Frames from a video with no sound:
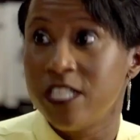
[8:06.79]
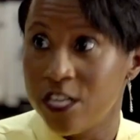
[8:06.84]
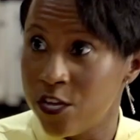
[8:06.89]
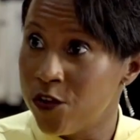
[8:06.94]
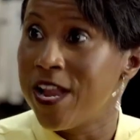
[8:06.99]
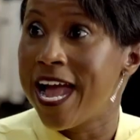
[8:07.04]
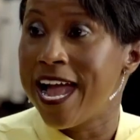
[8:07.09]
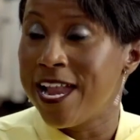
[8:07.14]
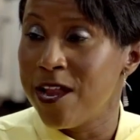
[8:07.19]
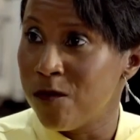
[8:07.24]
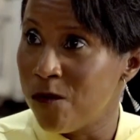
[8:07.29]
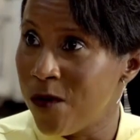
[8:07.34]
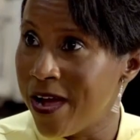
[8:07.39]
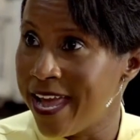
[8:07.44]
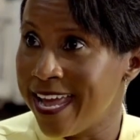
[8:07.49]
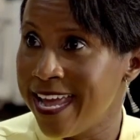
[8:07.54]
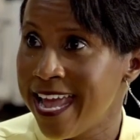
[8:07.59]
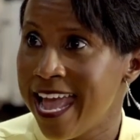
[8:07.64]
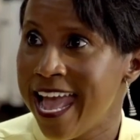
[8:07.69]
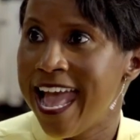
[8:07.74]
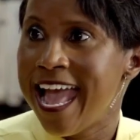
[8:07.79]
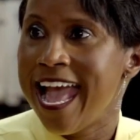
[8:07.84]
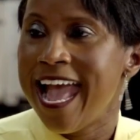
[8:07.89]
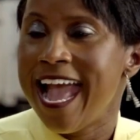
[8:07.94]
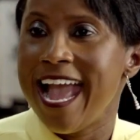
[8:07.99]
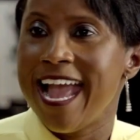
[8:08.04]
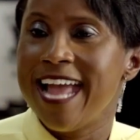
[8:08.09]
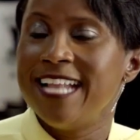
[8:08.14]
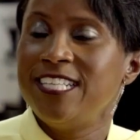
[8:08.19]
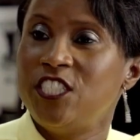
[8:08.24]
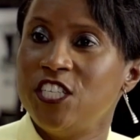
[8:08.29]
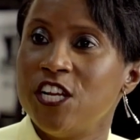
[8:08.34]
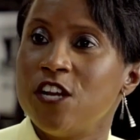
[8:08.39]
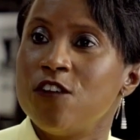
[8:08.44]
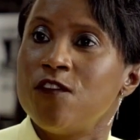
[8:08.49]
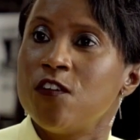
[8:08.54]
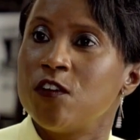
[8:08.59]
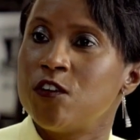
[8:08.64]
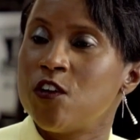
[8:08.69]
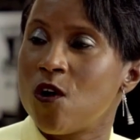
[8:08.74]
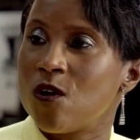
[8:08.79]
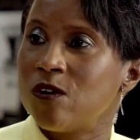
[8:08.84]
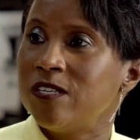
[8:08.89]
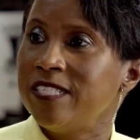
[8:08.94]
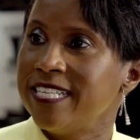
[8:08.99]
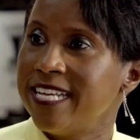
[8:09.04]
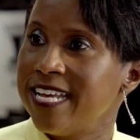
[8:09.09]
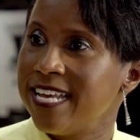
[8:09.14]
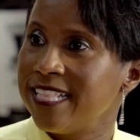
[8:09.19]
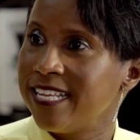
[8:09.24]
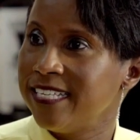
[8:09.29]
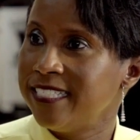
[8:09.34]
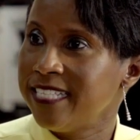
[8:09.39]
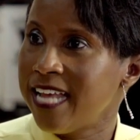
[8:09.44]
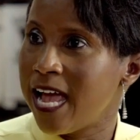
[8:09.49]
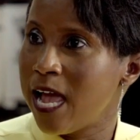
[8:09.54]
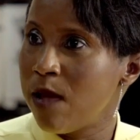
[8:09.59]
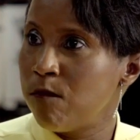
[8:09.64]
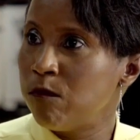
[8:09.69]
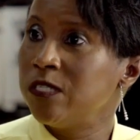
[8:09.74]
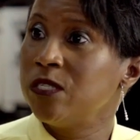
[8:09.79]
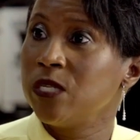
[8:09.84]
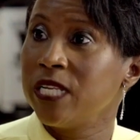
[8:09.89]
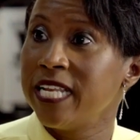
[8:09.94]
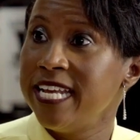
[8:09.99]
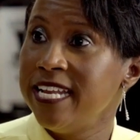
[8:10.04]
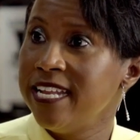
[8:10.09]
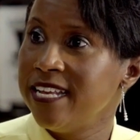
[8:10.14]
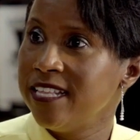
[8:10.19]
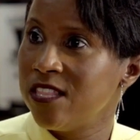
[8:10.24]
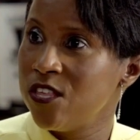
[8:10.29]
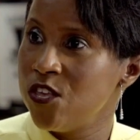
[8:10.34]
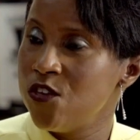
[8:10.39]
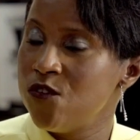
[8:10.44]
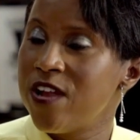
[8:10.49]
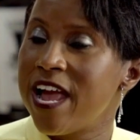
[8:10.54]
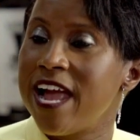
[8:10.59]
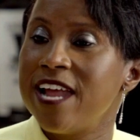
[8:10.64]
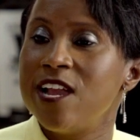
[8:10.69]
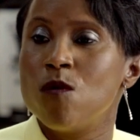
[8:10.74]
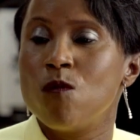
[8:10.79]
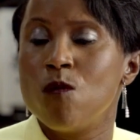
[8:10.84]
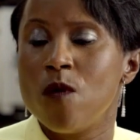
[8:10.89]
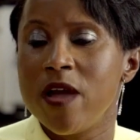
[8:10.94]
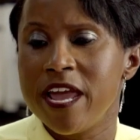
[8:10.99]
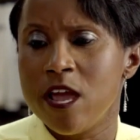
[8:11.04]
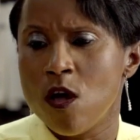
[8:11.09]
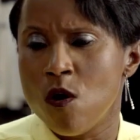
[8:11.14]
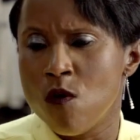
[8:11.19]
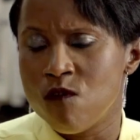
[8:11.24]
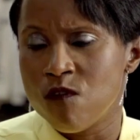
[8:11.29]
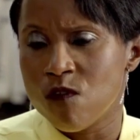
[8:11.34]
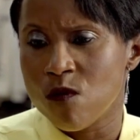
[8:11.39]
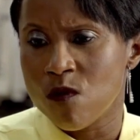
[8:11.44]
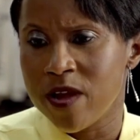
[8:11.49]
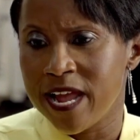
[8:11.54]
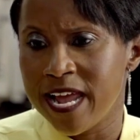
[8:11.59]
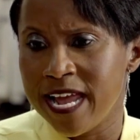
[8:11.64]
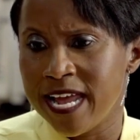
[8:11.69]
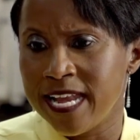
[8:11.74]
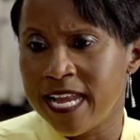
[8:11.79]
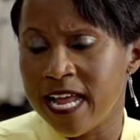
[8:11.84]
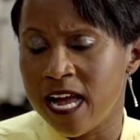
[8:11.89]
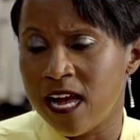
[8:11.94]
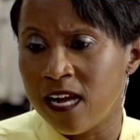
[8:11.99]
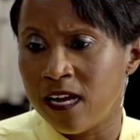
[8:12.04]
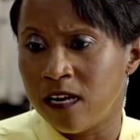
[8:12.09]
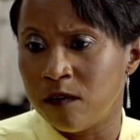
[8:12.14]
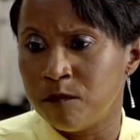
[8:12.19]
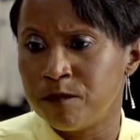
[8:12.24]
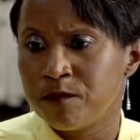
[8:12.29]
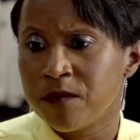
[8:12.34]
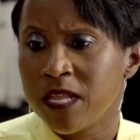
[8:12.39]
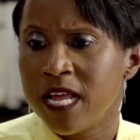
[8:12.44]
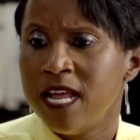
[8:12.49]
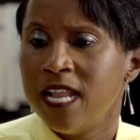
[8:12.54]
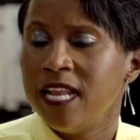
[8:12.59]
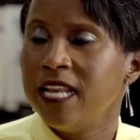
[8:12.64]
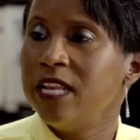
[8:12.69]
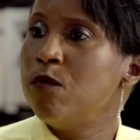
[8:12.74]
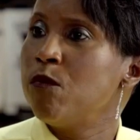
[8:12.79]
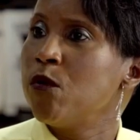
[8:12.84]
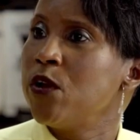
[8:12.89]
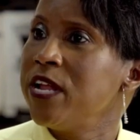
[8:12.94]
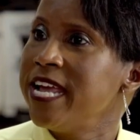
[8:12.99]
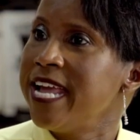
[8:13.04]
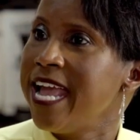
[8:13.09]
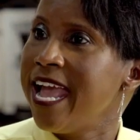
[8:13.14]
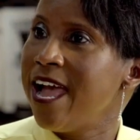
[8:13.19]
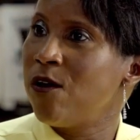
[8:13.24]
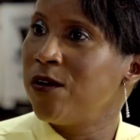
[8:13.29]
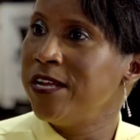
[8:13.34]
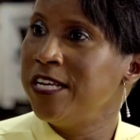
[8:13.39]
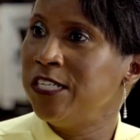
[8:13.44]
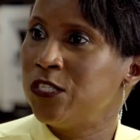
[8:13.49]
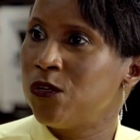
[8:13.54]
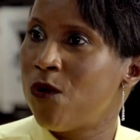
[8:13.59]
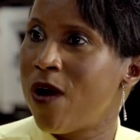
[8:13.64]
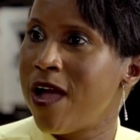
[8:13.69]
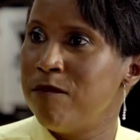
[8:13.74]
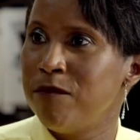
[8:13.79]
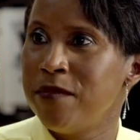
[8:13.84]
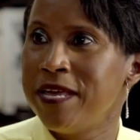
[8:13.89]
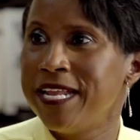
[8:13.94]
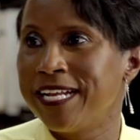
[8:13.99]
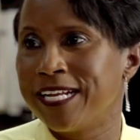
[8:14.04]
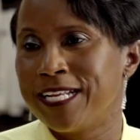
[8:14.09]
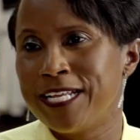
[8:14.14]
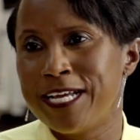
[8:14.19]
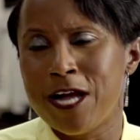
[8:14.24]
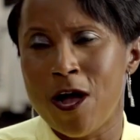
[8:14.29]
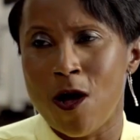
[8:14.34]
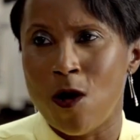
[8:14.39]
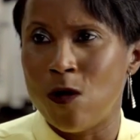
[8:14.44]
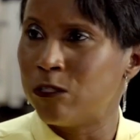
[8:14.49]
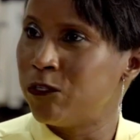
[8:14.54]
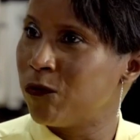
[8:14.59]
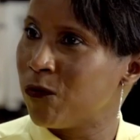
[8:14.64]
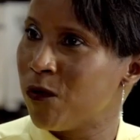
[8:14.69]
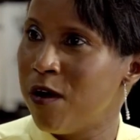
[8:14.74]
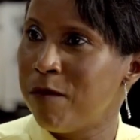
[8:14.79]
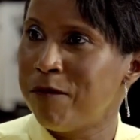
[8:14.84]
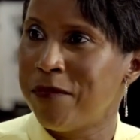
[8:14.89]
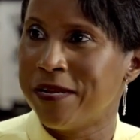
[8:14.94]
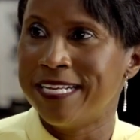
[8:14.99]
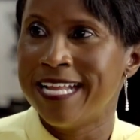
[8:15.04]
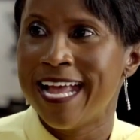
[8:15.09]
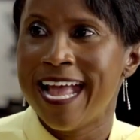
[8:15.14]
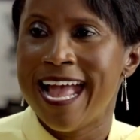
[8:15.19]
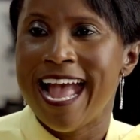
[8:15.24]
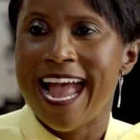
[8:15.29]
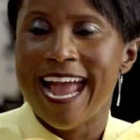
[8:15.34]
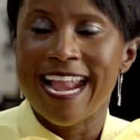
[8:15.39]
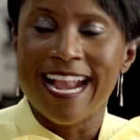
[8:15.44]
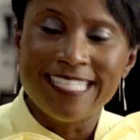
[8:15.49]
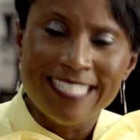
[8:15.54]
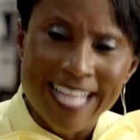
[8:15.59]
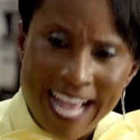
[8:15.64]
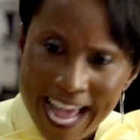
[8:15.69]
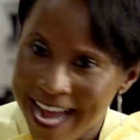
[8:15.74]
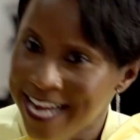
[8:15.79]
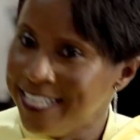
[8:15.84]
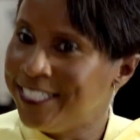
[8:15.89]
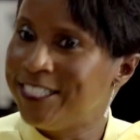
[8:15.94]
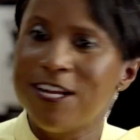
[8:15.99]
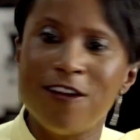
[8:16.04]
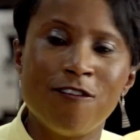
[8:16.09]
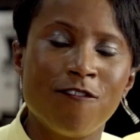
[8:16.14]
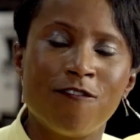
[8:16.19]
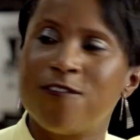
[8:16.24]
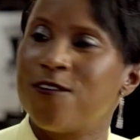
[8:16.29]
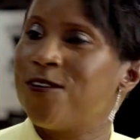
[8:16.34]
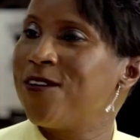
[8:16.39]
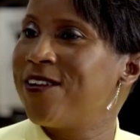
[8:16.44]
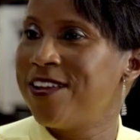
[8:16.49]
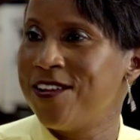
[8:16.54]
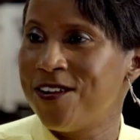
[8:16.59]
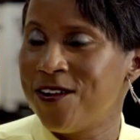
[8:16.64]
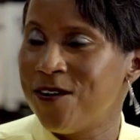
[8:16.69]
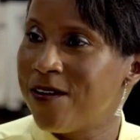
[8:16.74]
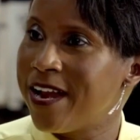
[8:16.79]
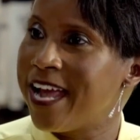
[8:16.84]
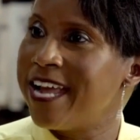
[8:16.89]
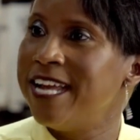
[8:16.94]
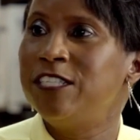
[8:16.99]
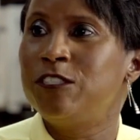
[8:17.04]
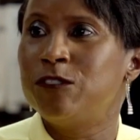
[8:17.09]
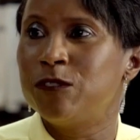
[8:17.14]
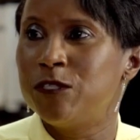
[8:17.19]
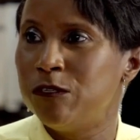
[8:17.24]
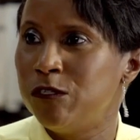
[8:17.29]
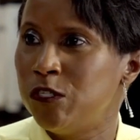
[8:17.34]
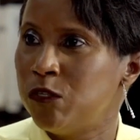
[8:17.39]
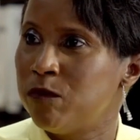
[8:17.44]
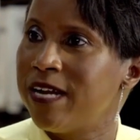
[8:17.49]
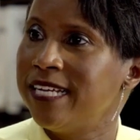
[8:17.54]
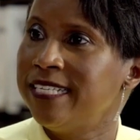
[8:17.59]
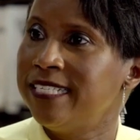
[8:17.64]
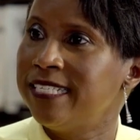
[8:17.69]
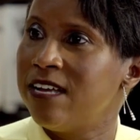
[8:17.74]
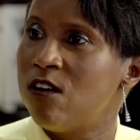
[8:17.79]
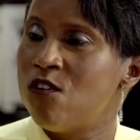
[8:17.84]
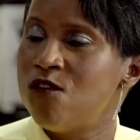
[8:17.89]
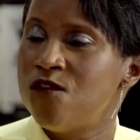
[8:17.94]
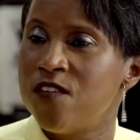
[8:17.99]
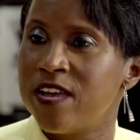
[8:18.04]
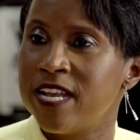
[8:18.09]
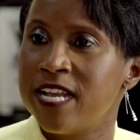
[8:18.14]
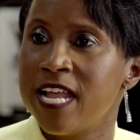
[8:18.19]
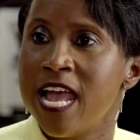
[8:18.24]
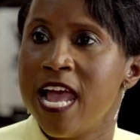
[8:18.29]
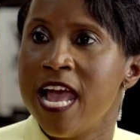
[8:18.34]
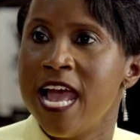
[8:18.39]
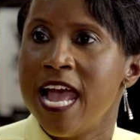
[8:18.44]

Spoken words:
the United Way. Mm-hmm. And Jennifer Darcy at the time was leading the United Way over in Liberty County. So I immediately mm-hmm. called her up and I said, hey, Jennifer, you know, and I introduced myself and